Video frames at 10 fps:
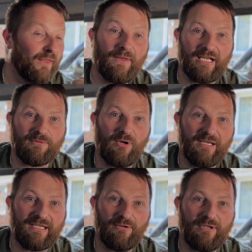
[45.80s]
That's
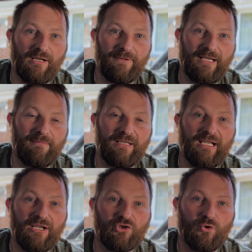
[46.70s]
why it's still covered in
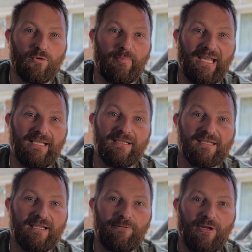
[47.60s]
chalk paint
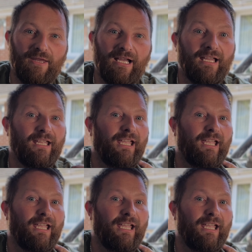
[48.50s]
and stuff like that.